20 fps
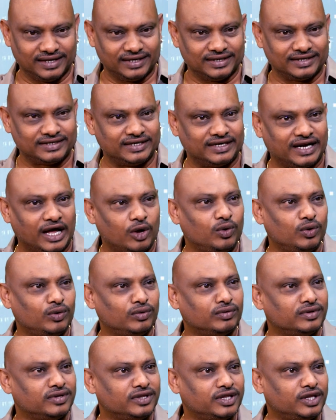So now
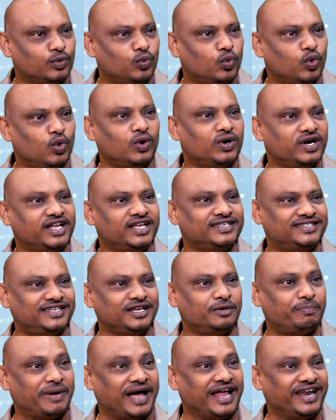the world is
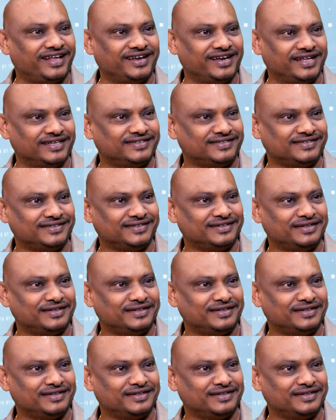in panicness.